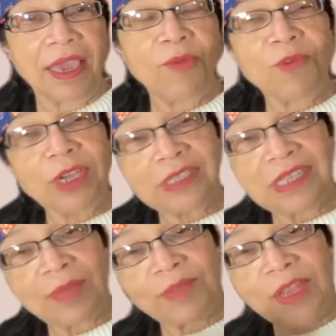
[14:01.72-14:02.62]
And one
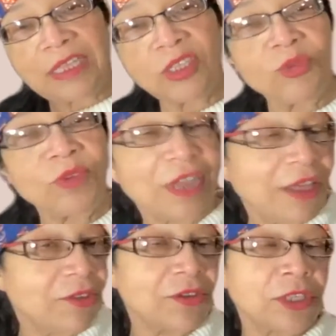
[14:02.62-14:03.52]
step led to
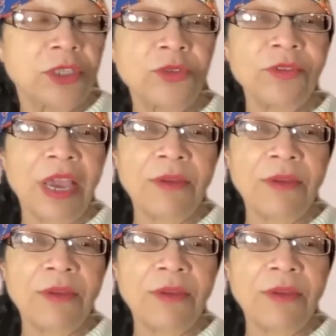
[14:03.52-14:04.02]
another. And soon I